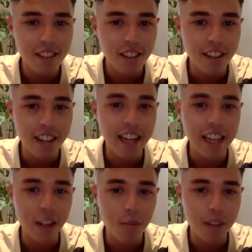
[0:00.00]
you need a
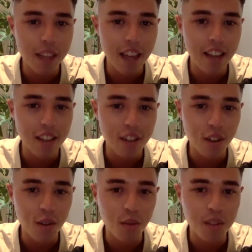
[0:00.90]
little bit of that
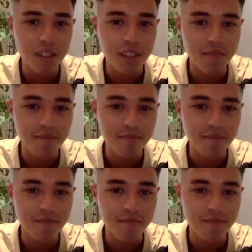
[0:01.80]
eternal wisdom.